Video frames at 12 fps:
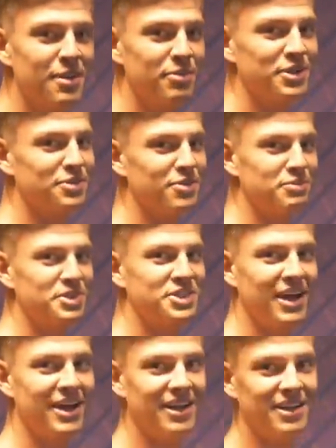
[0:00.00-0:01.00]
because from the
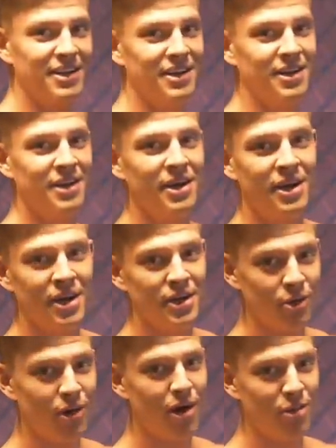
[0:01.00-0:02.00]
side
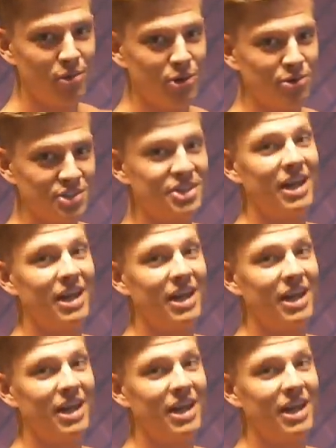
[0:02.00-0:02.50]
your arm looks